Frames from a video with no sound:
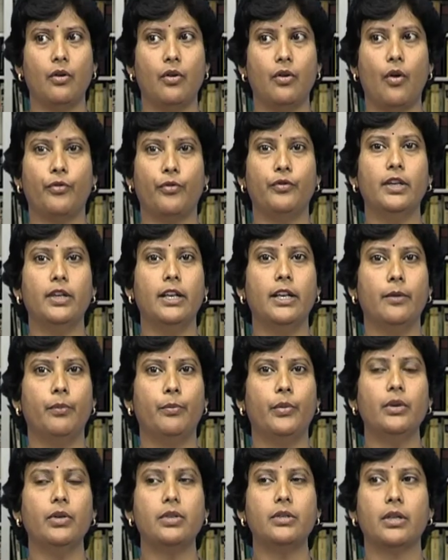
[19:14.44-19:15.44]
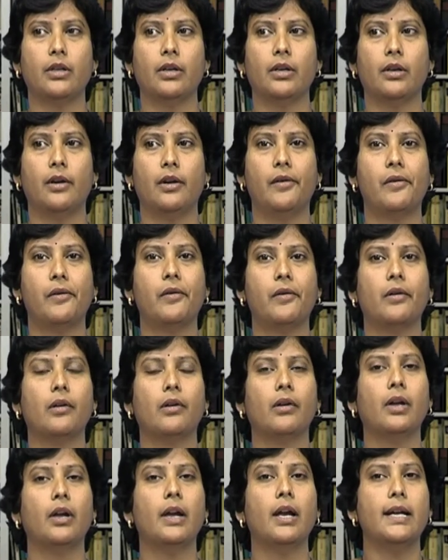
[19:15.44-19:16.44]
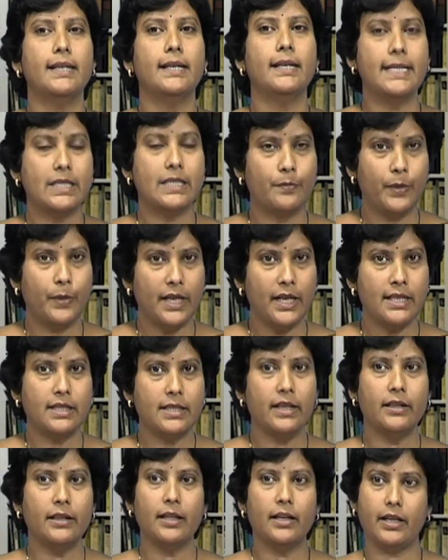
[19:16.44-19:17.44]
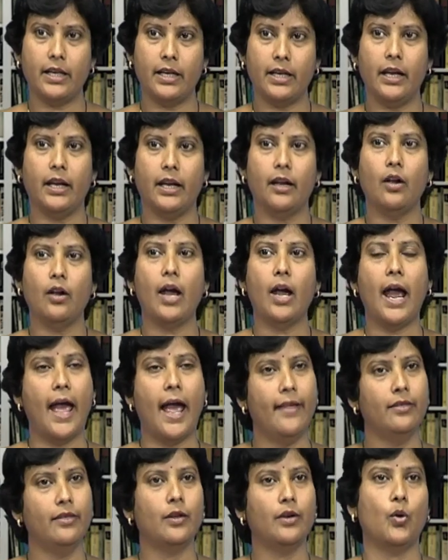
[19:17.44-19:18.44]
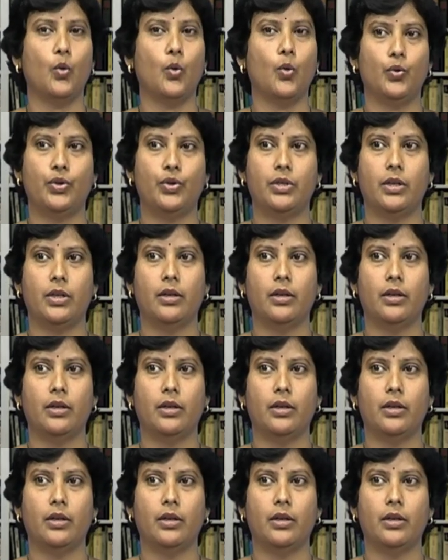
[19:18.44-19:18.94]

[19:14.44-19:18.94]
of Lilliput, displeasing the king and the court.